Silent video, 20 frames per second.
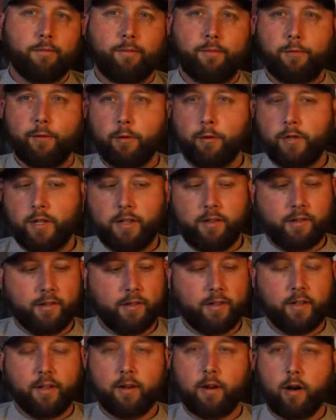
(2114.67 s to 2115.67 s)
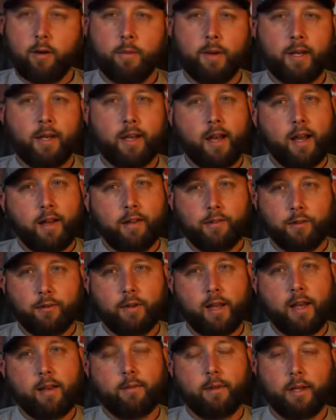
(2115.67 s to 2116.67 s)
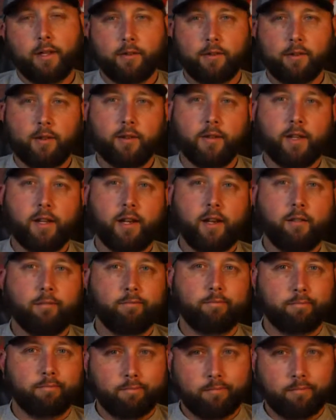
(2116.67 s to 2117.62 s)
Fuji silicon carbide guides, you name it, it's on there.